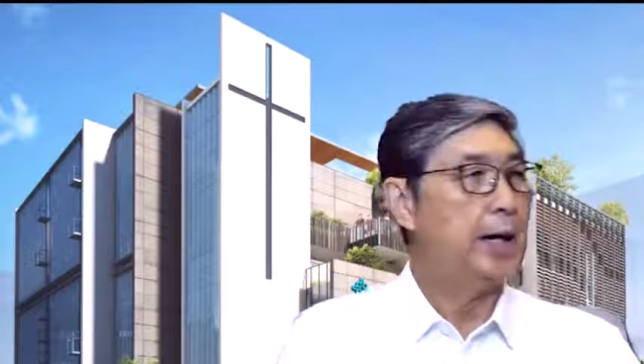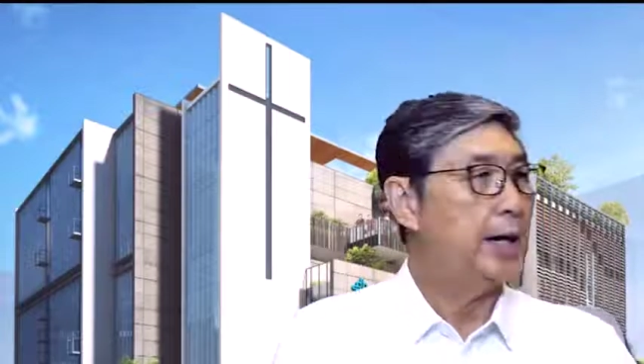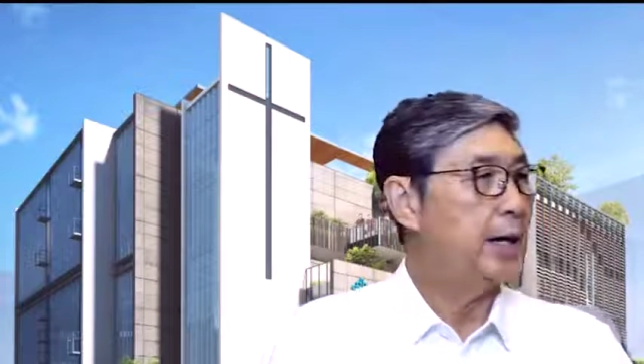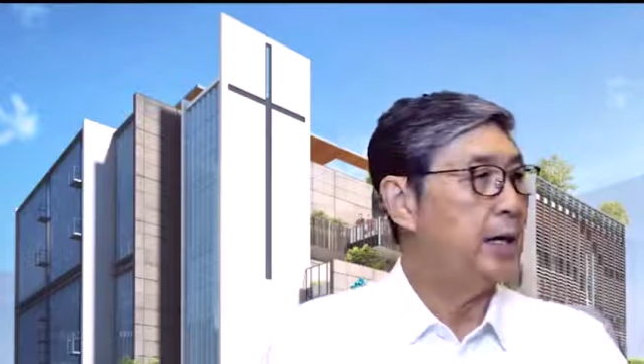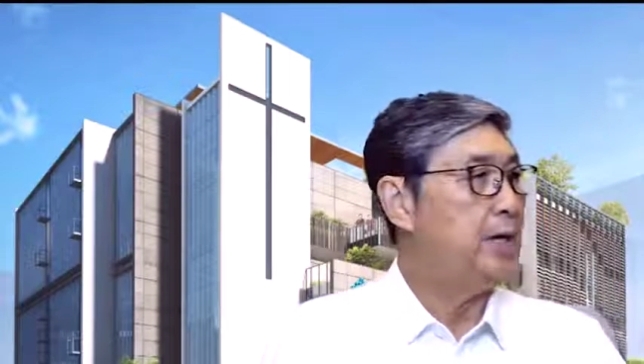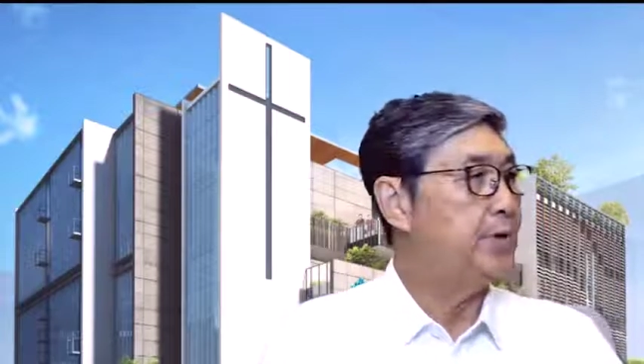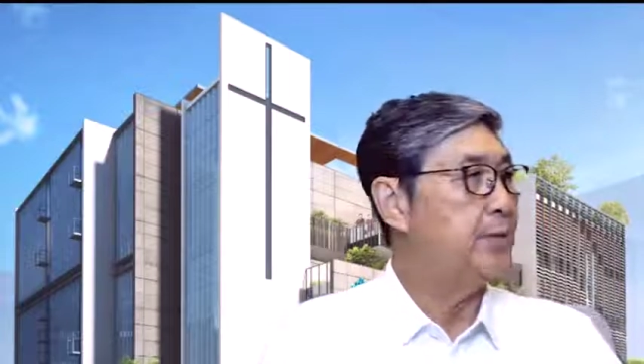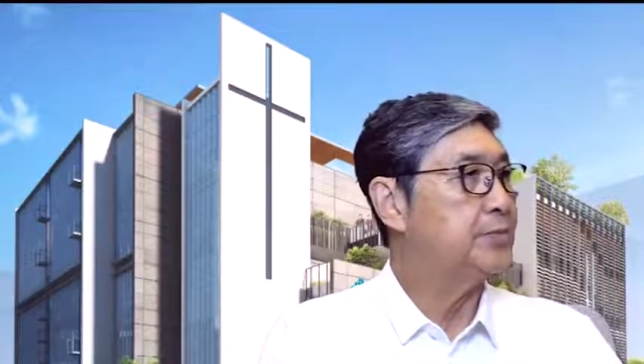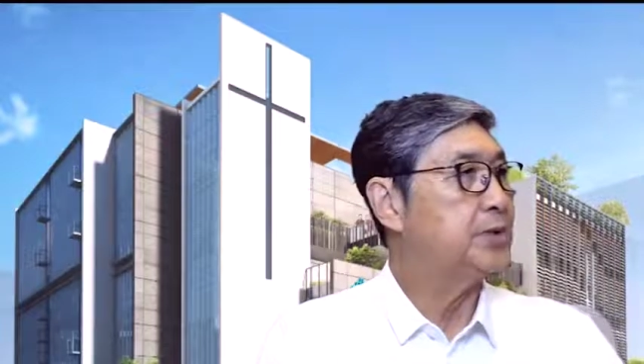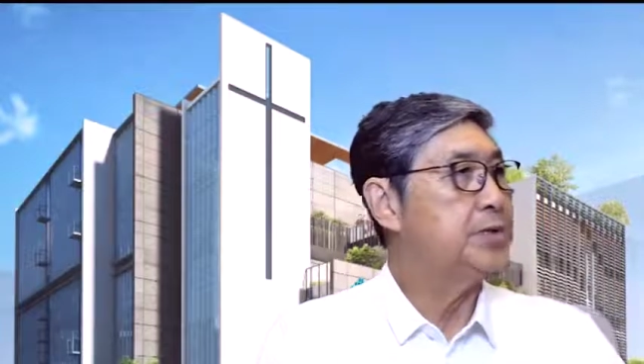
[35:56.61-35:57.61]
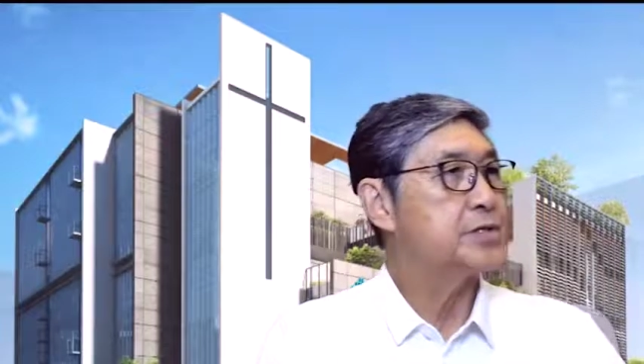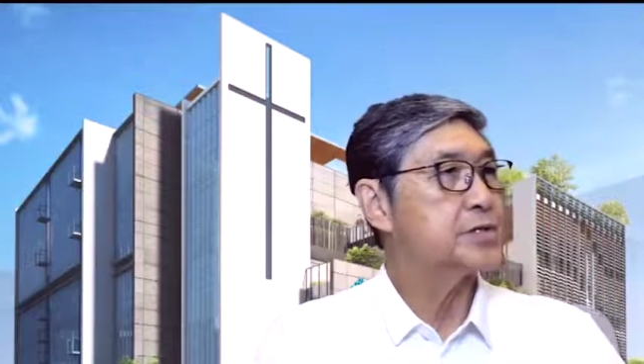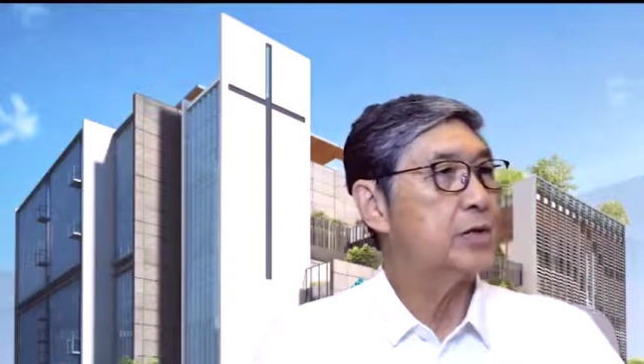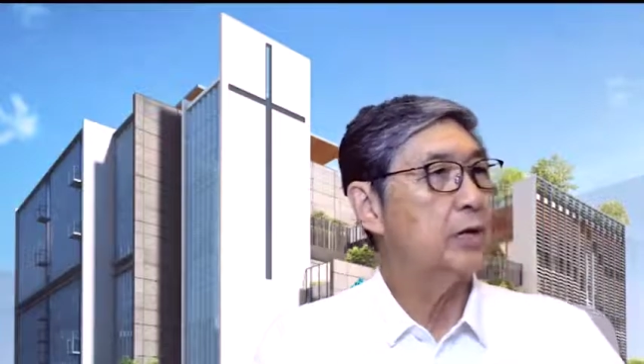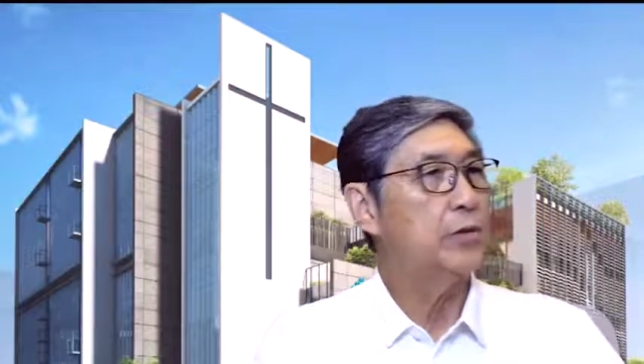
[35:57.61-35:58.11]
And Abraham turns
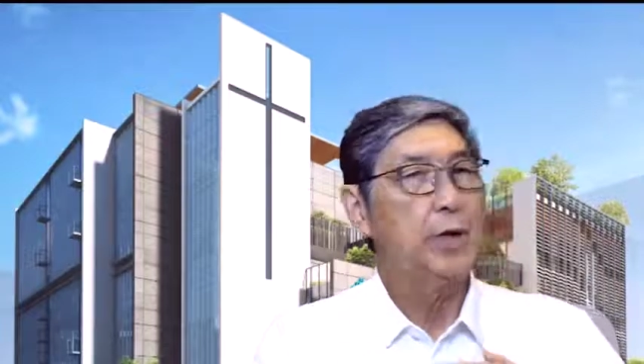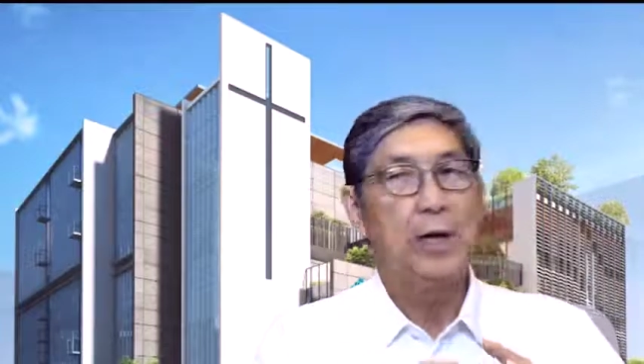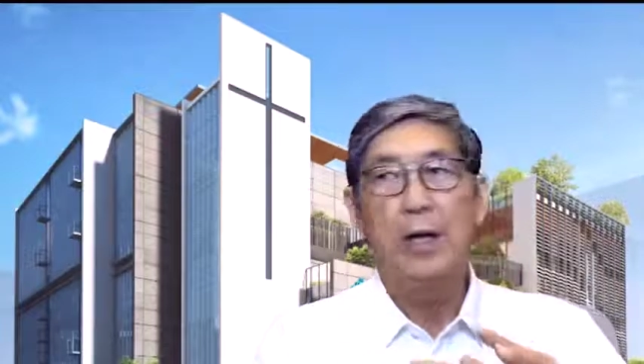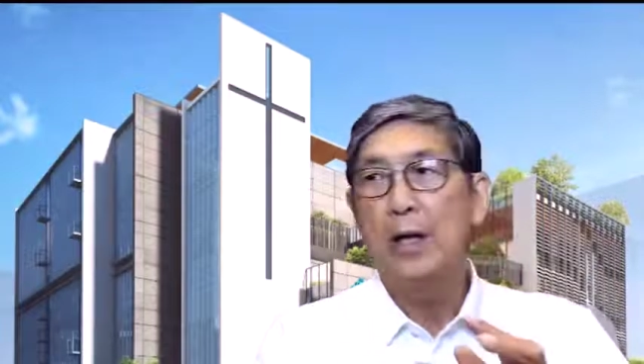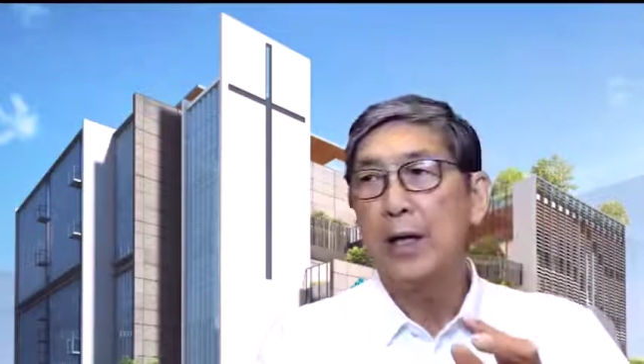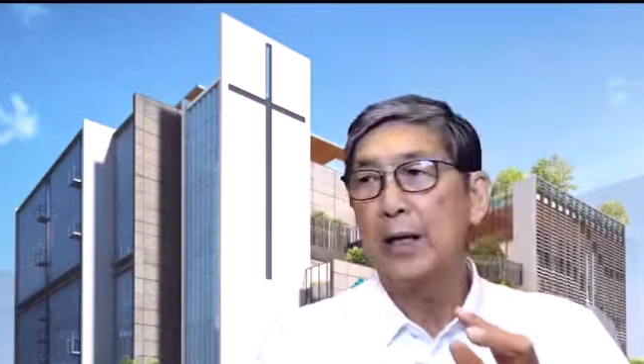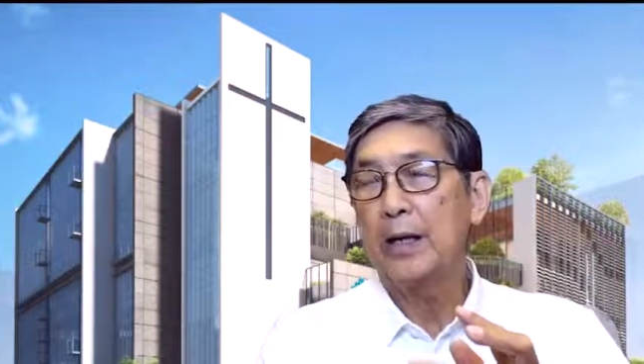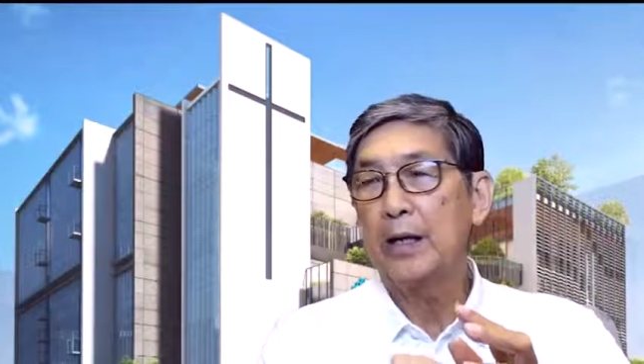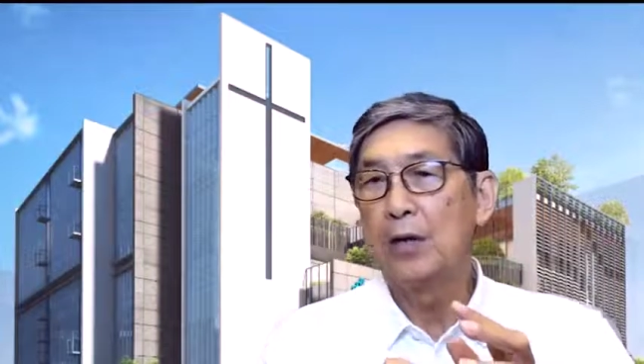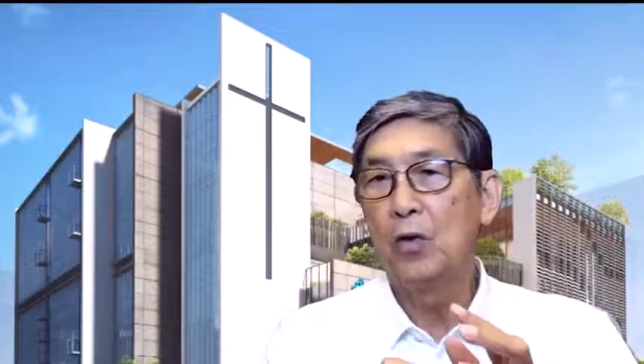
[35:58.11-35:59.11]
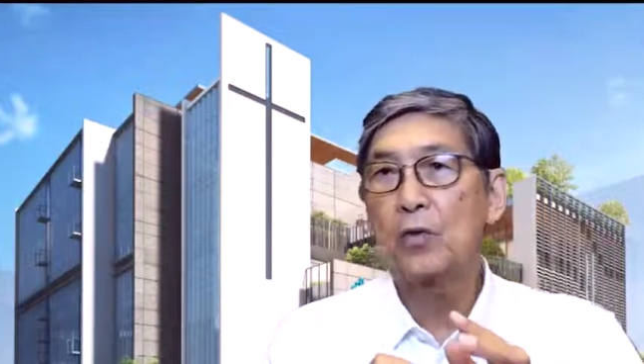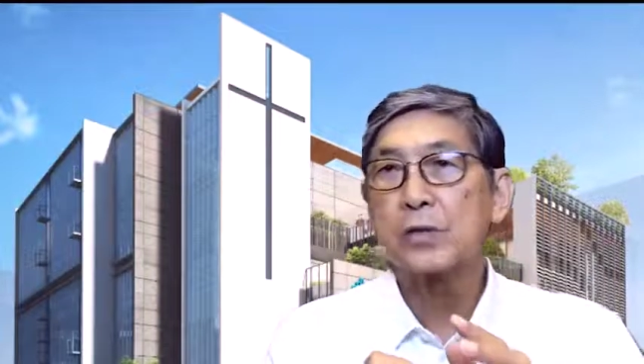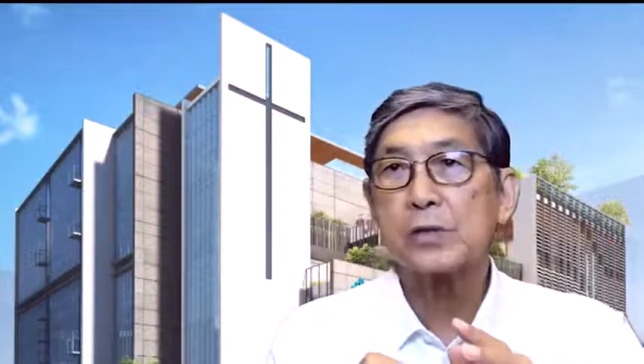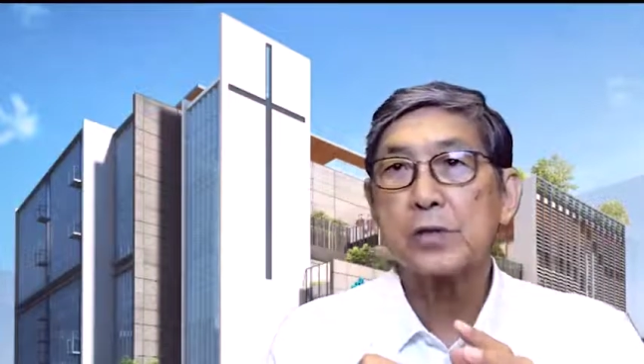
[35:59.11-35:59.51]
around and he looks